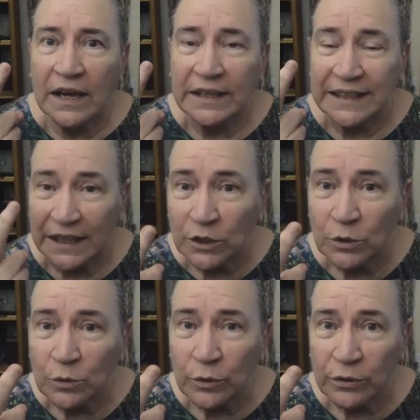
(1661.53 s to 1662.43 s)
A
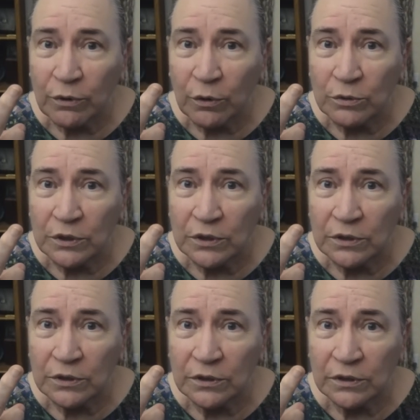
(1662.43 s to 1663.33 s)
yellow throat
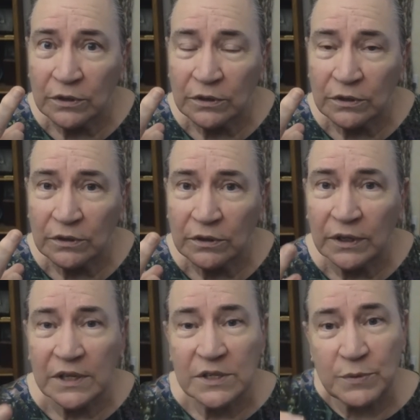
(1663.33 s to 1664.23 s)

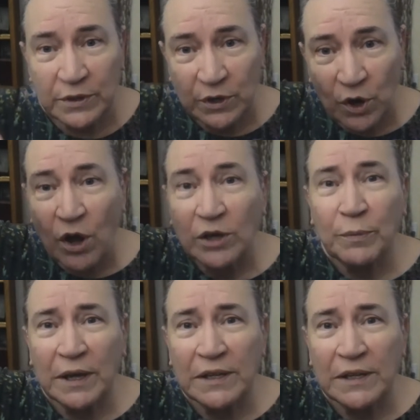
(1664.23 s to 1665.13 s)
is with an
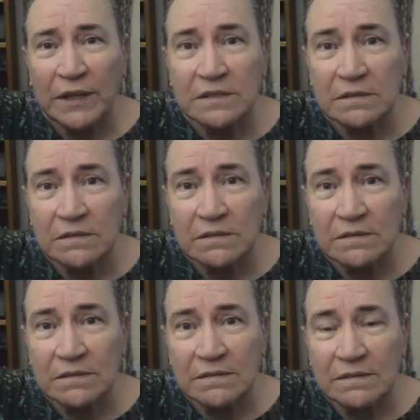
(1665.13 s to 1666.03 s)
Audubon's.
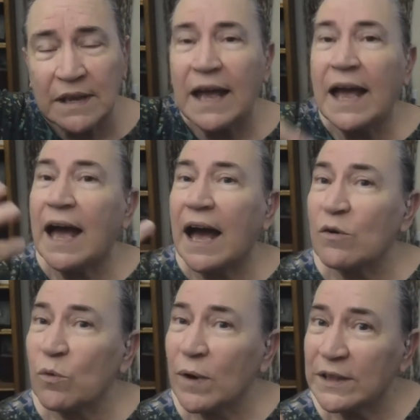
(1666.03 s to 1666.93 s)

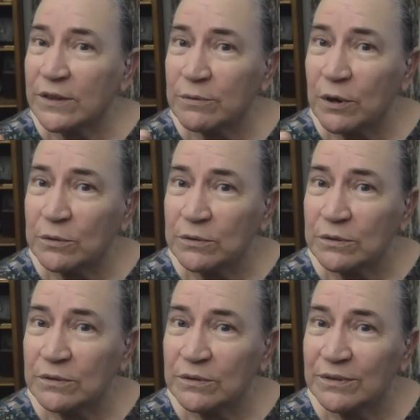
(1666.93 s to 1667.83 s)
A white throat
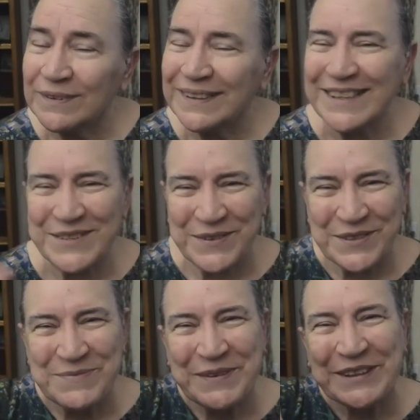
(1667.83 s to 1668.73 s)
is
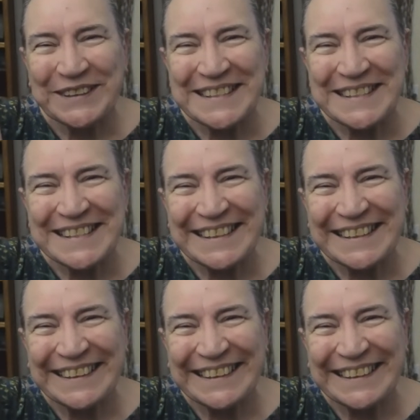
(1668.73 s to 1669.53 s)
with the Myrtle's.